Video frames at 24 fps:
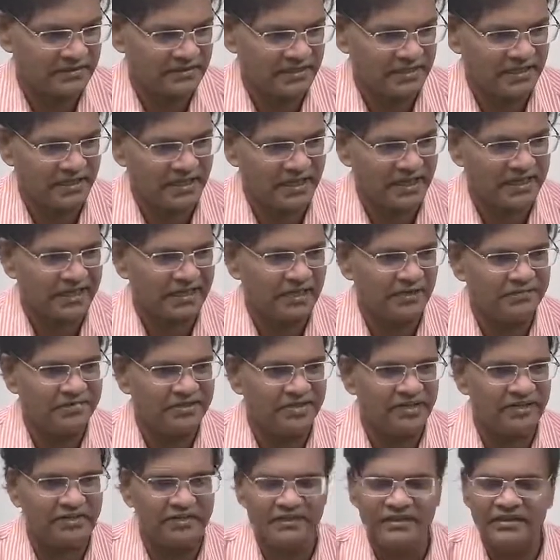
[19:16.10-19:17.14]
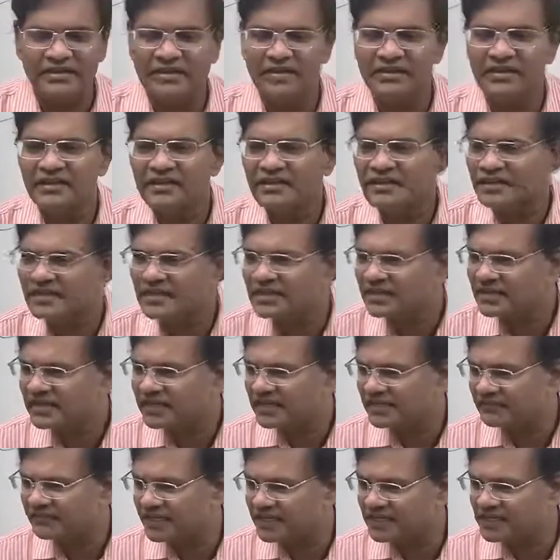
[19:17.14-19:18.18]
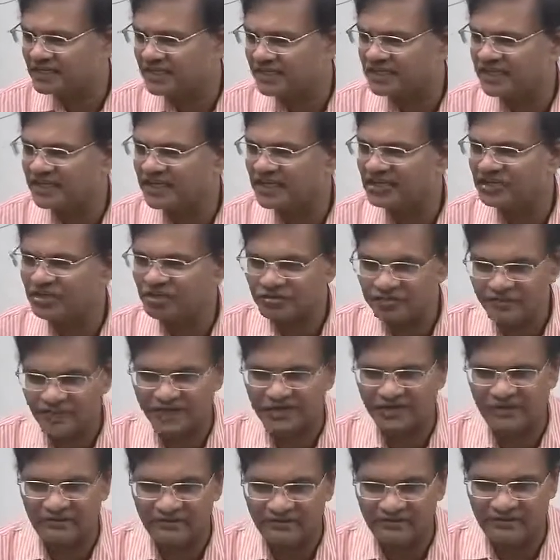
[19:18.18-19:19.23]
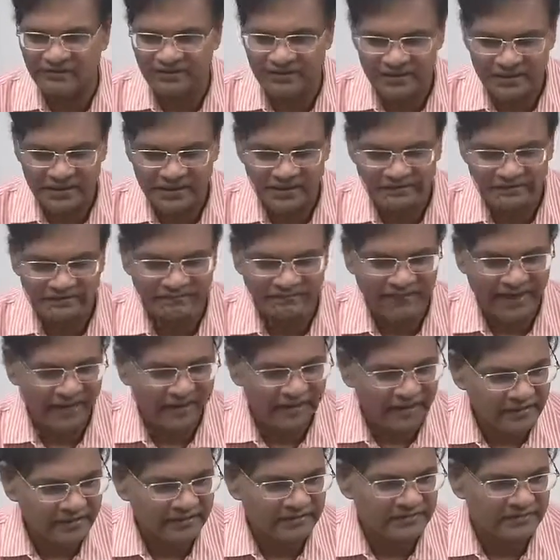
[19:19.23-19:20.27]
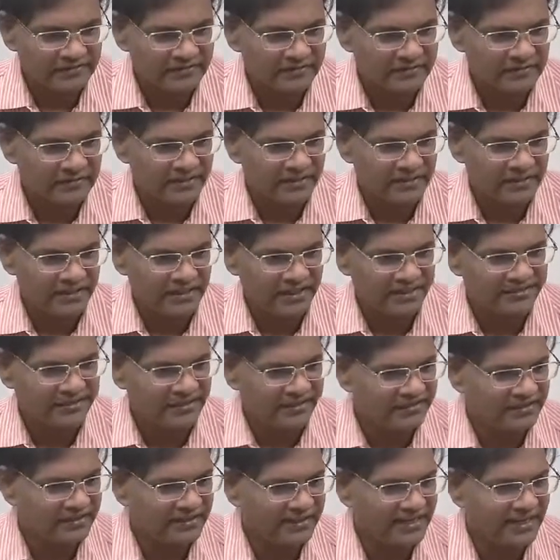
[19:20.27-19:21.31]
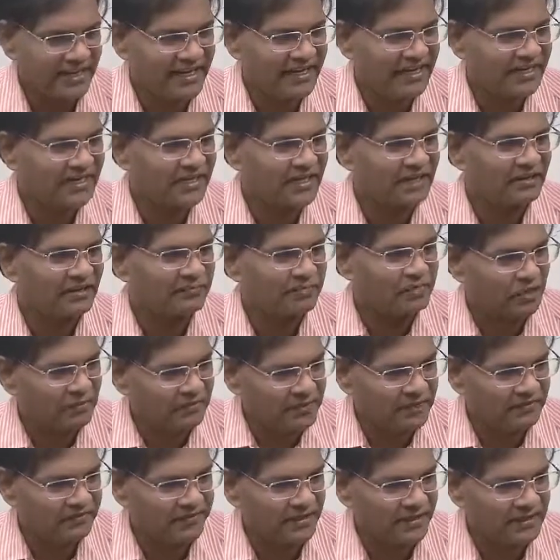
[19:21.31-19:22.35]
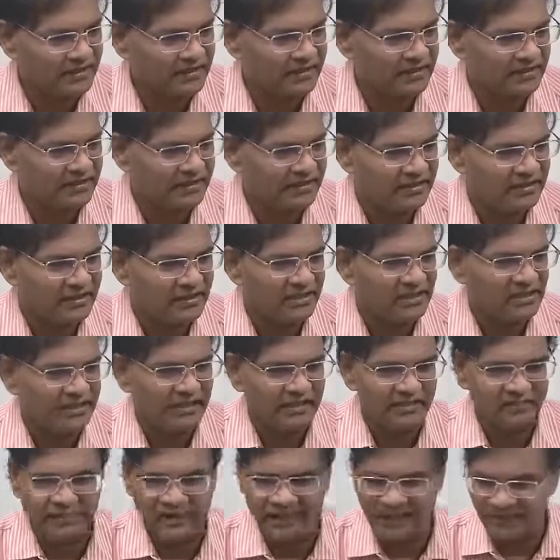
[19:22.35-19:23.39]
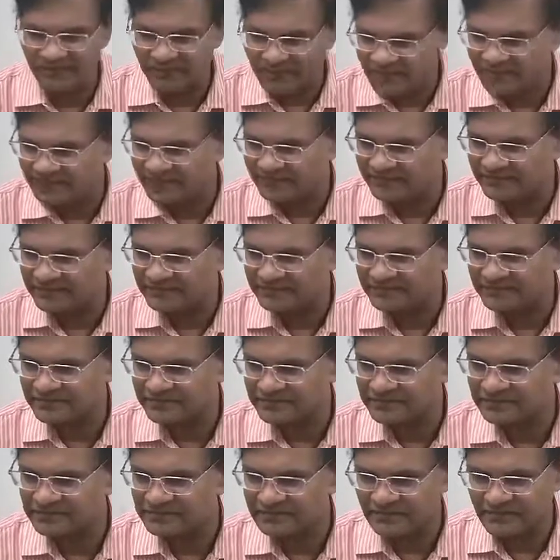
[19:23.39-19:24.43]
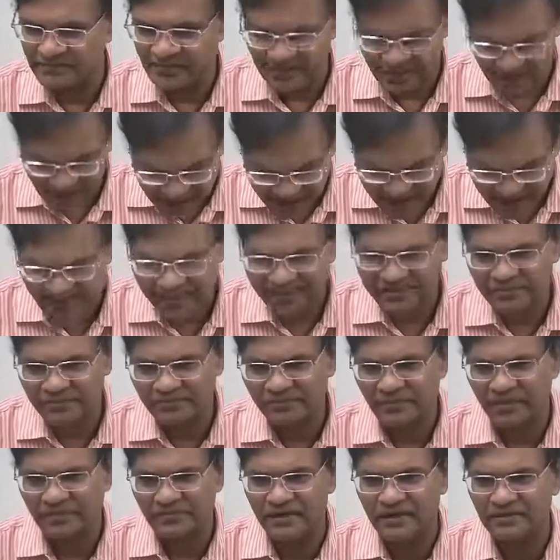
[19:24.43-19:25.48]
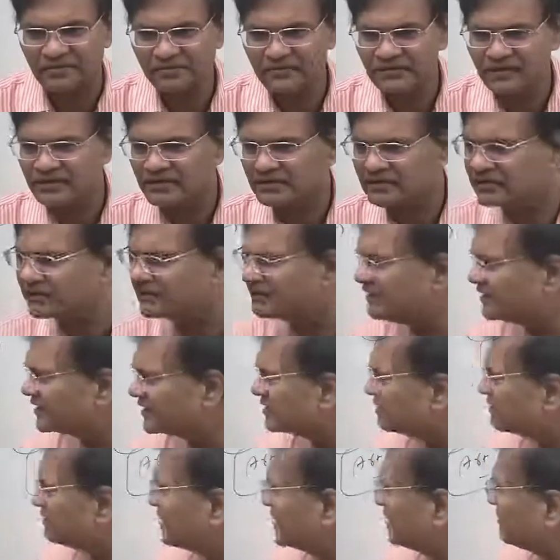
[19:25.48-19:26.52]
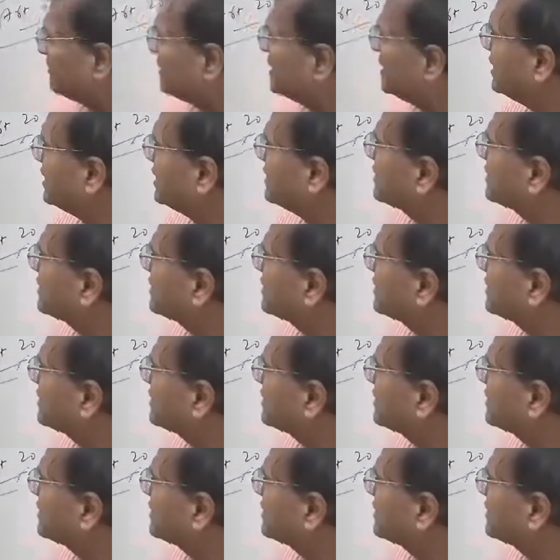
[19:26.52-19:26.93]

It comes into effect in a retrospective manner. This is another problem with Pmla. Next problem with the Pmla,